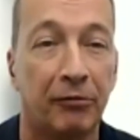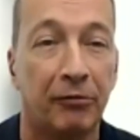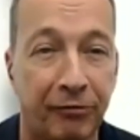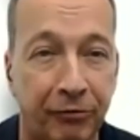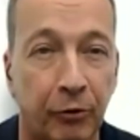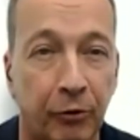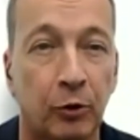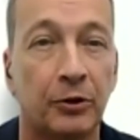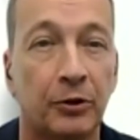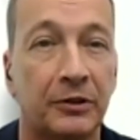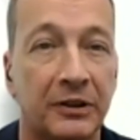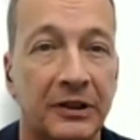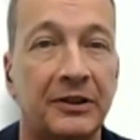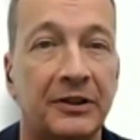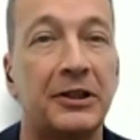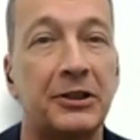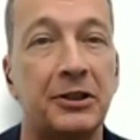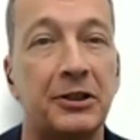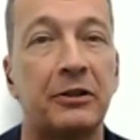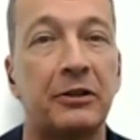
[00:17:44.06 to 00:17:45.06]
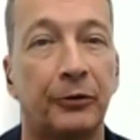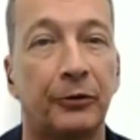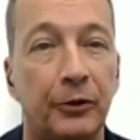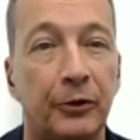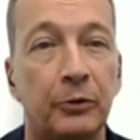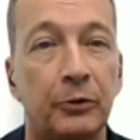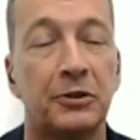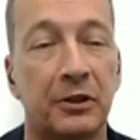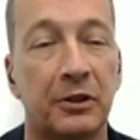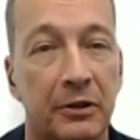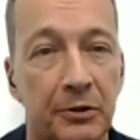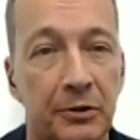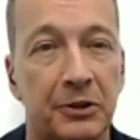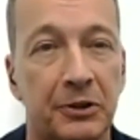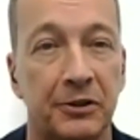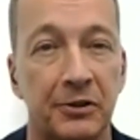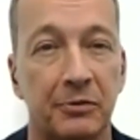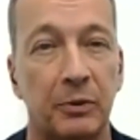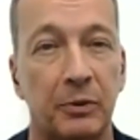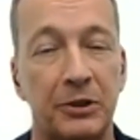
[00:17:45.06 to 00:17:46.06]
4 additional new solutions,
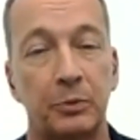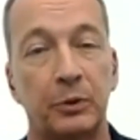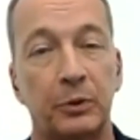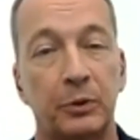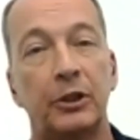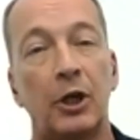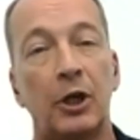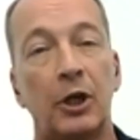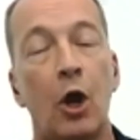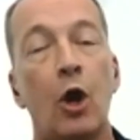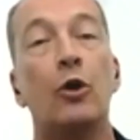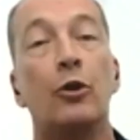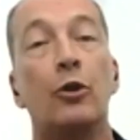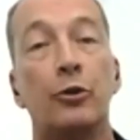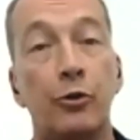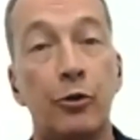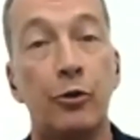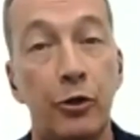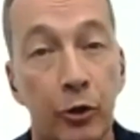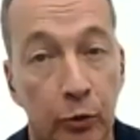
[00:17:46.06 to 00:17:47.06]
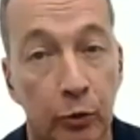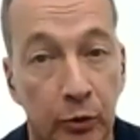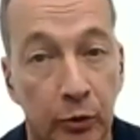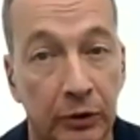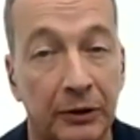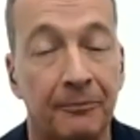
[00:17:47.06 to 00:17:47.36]
which were new,